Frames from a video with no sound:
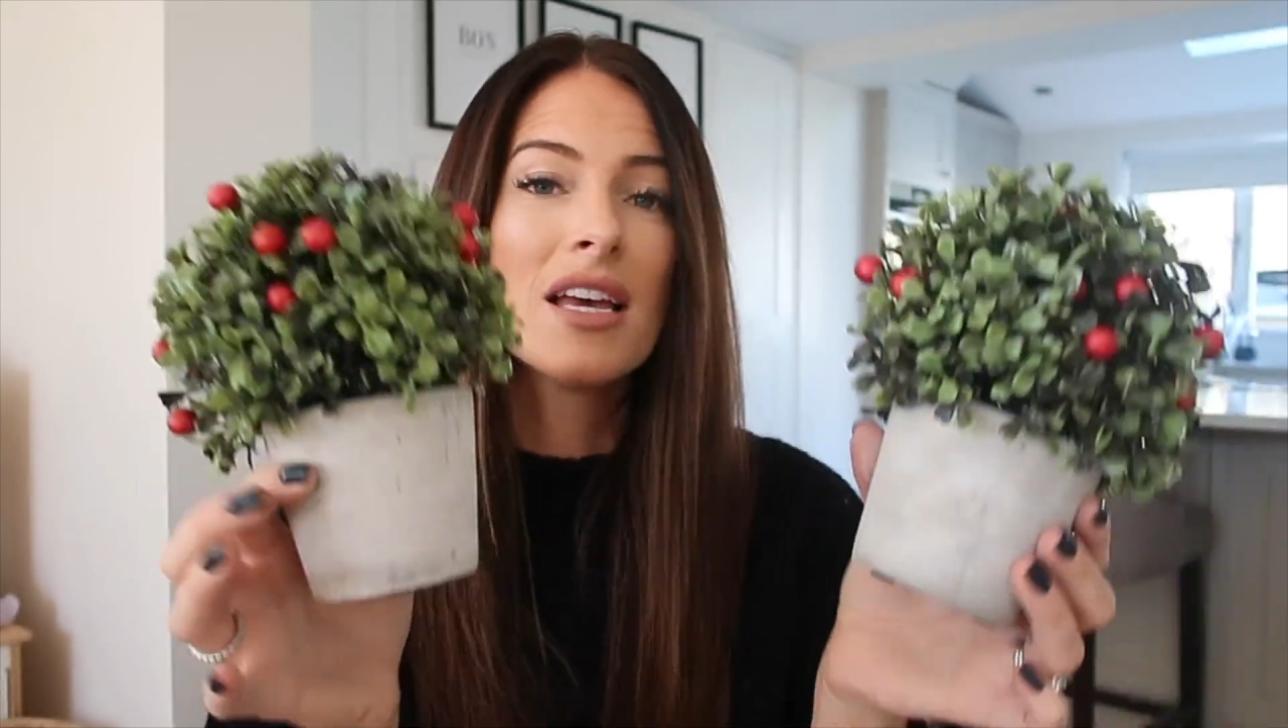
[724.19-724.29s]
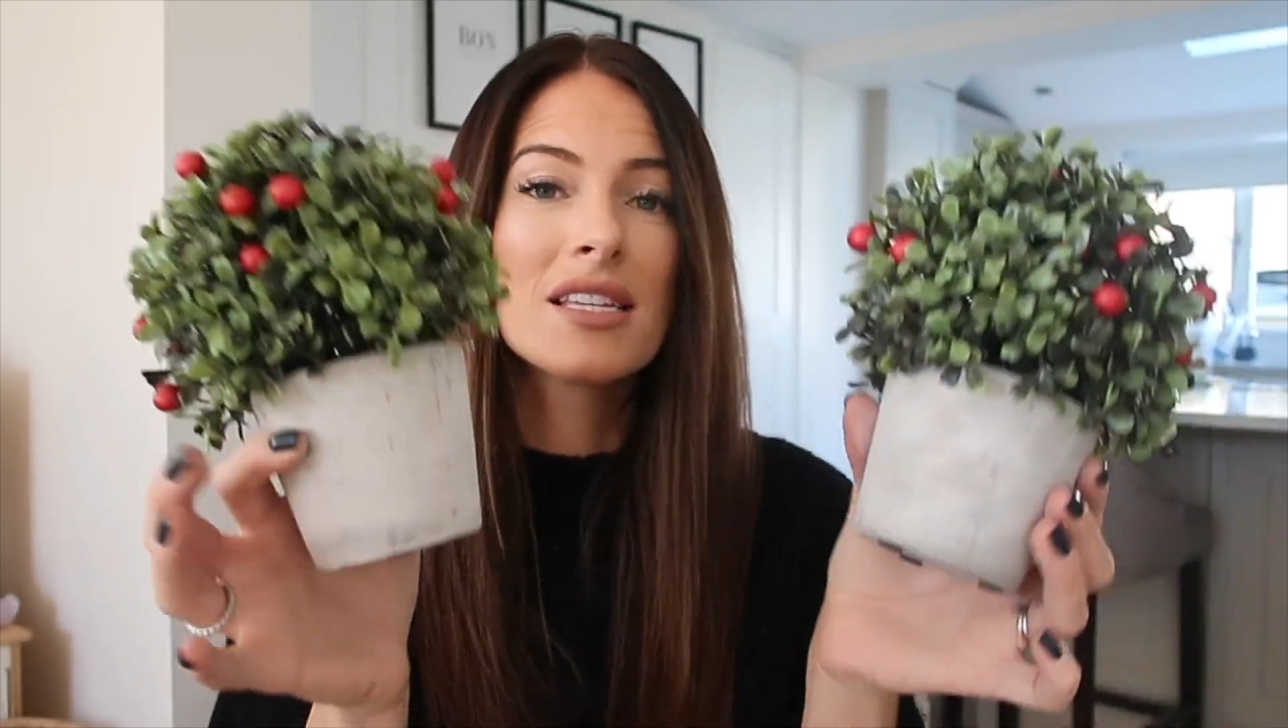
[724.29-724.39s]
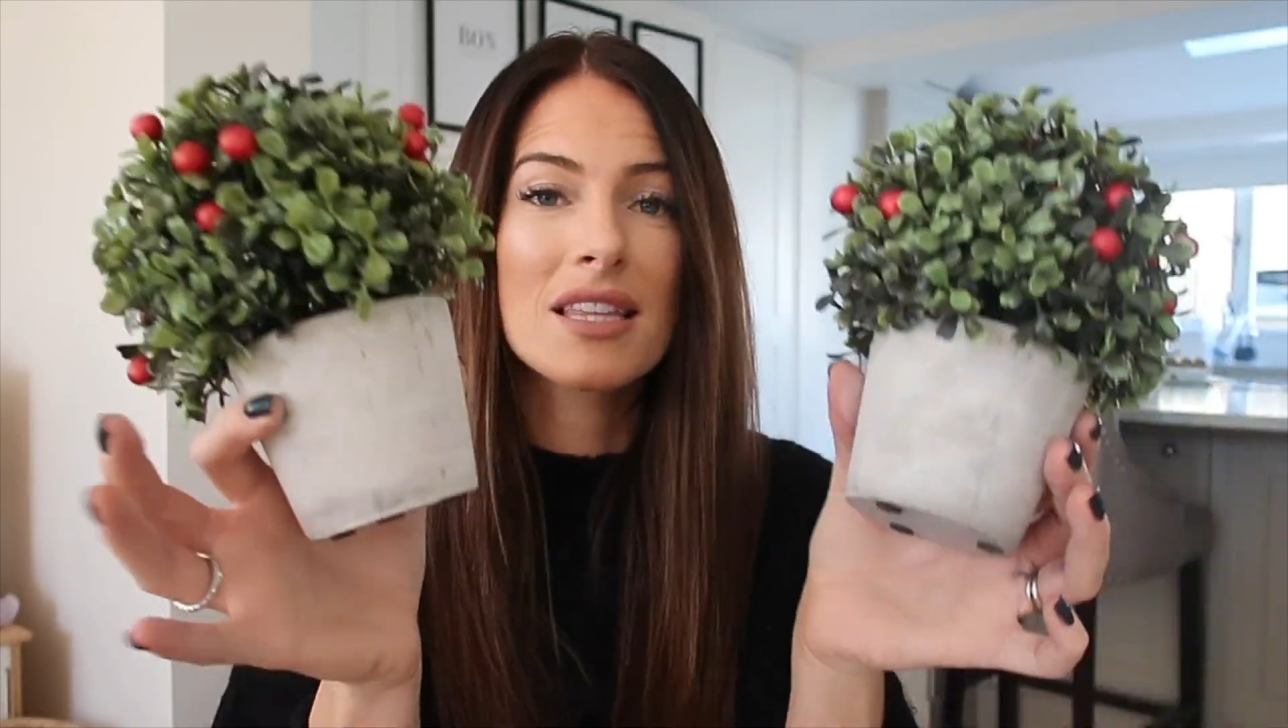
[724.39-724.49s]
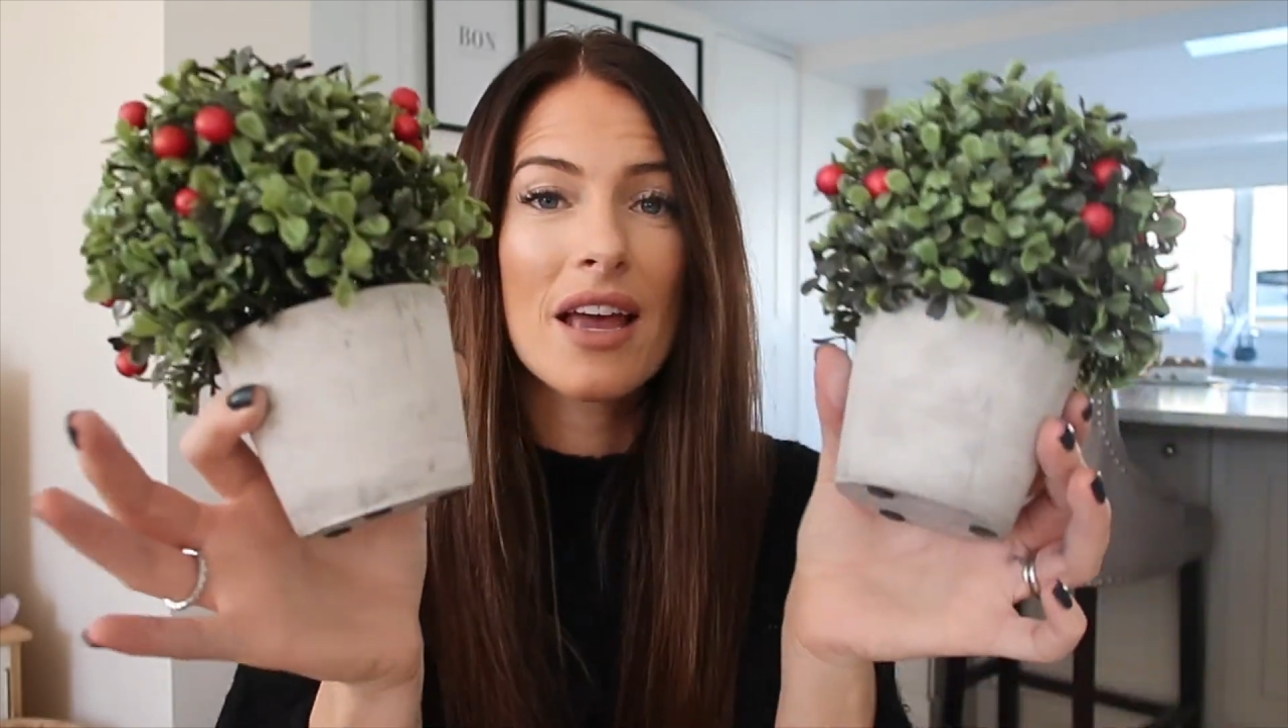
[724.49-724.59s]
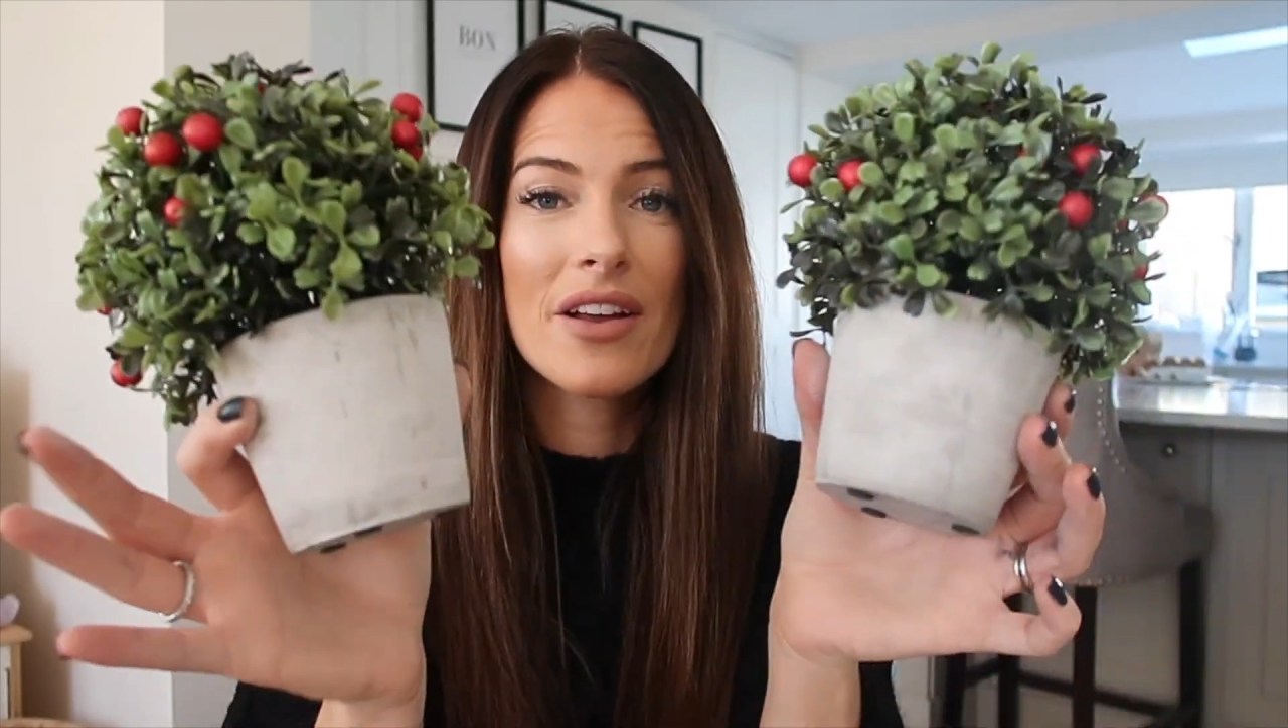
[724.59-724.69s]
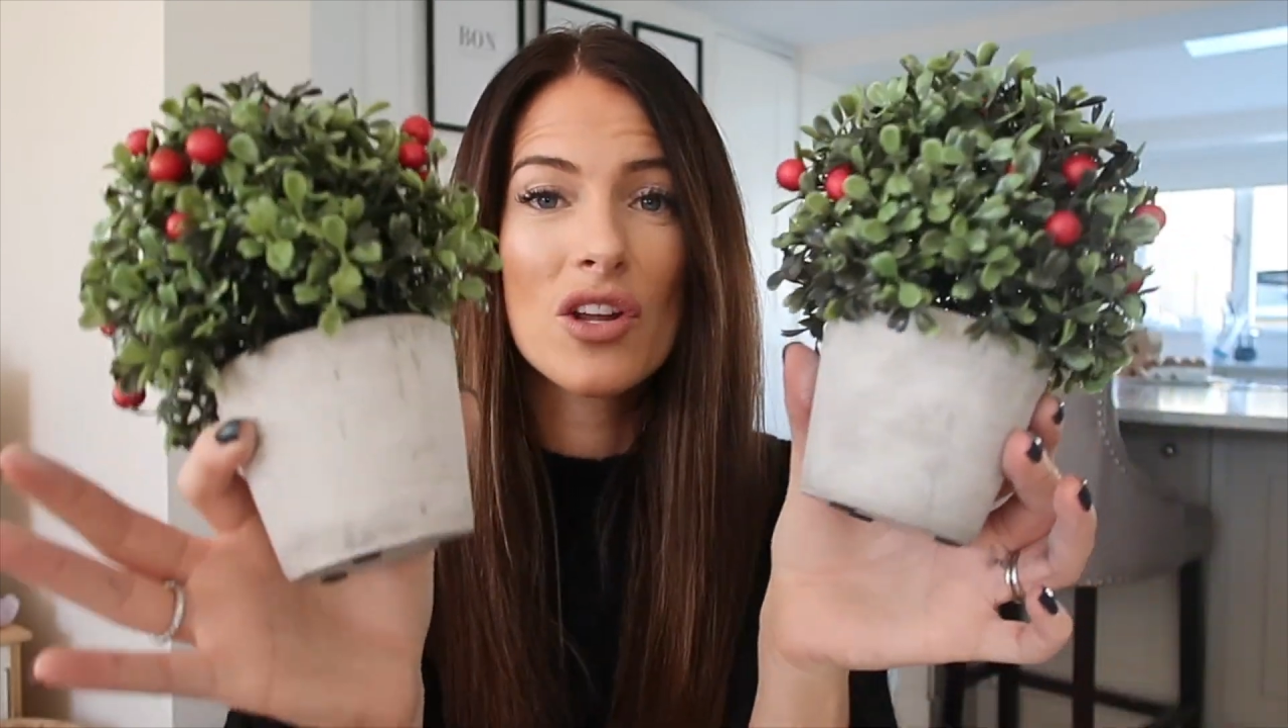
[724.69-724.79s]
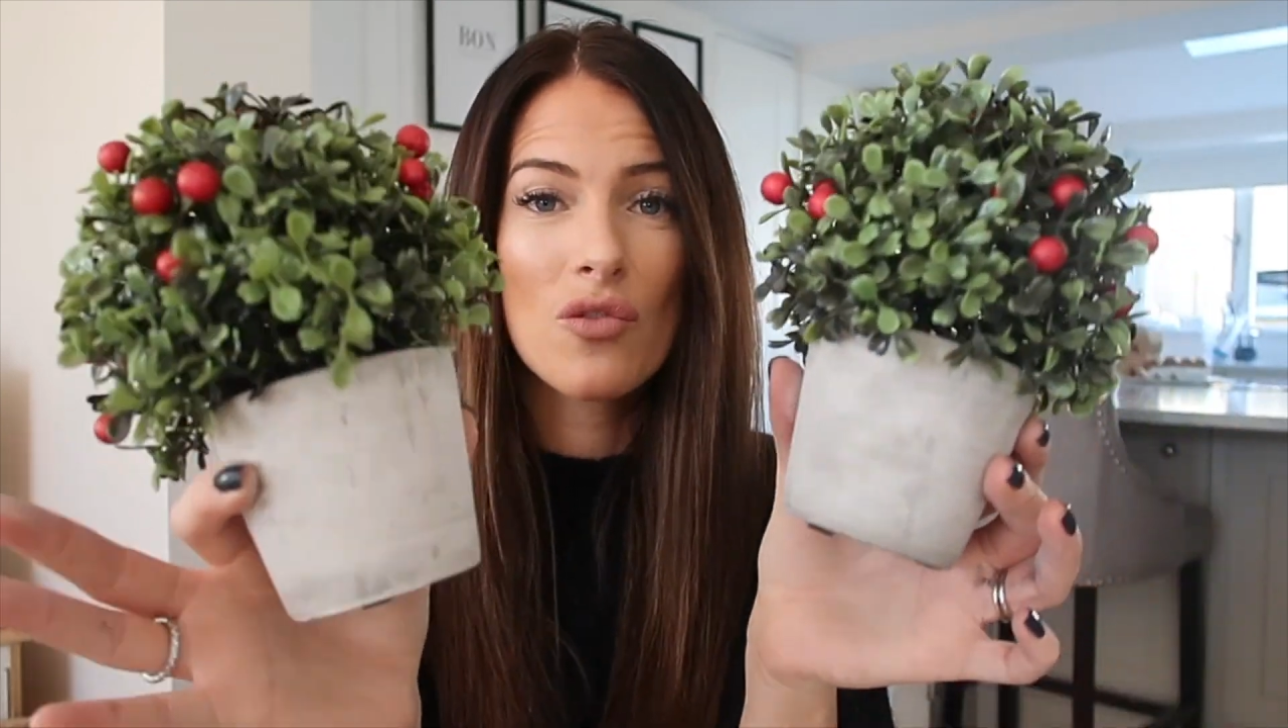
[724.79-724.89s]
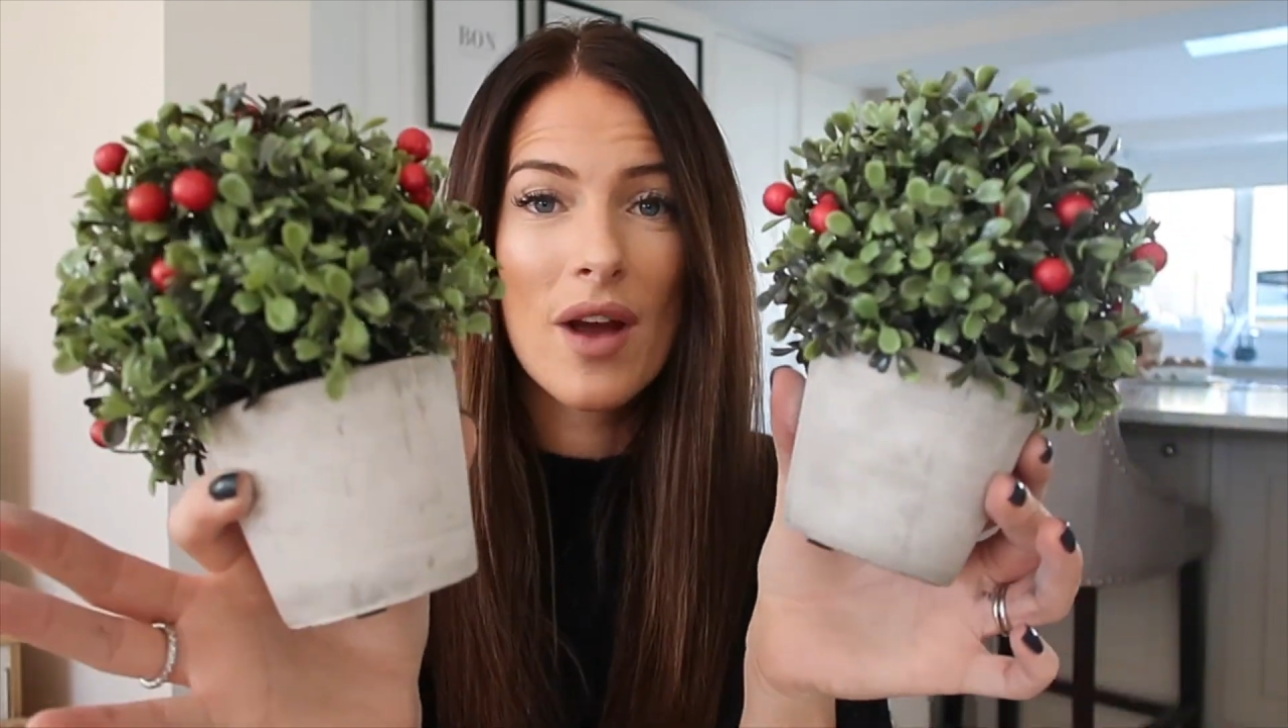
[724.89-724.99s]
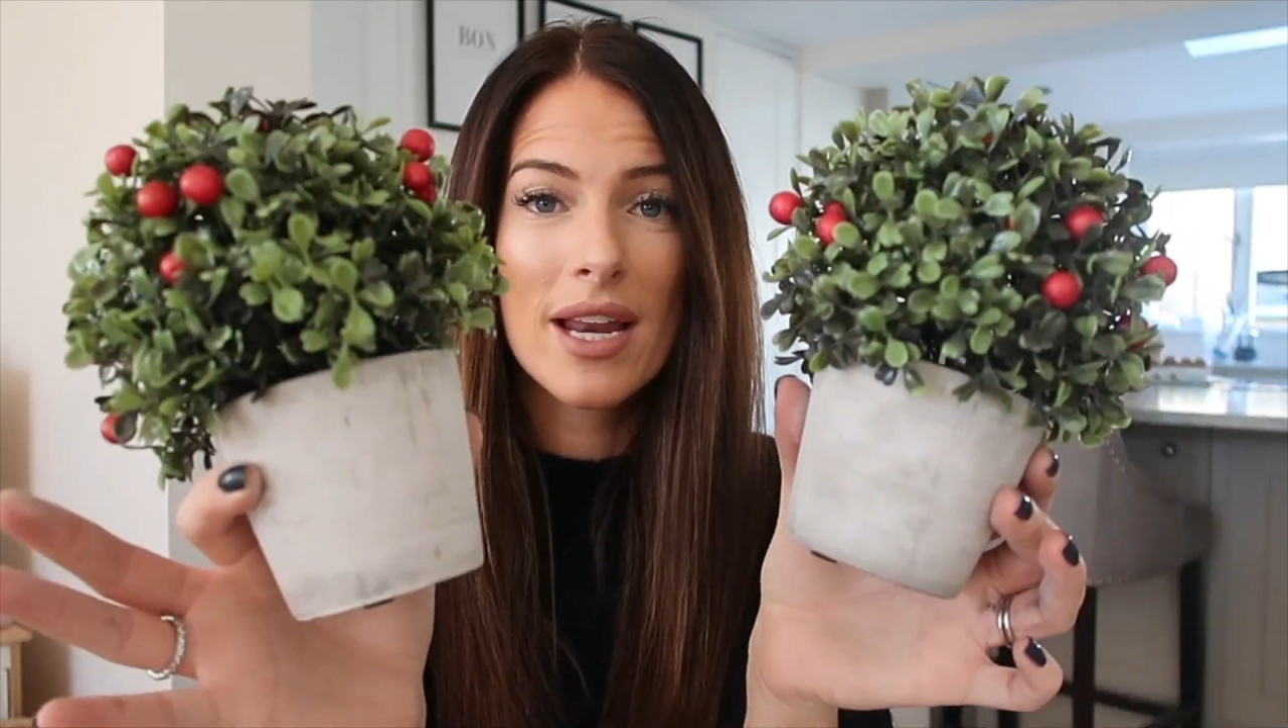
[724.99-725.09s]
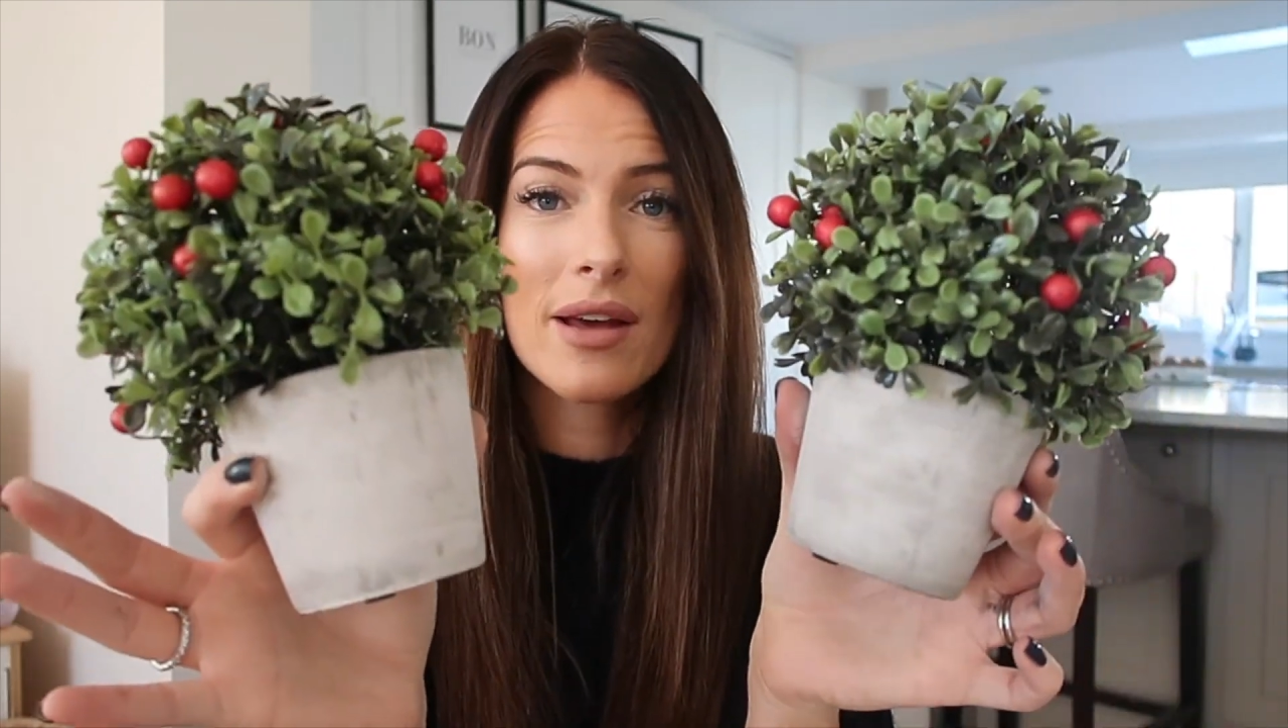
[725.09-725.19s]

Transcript: So they're in a grey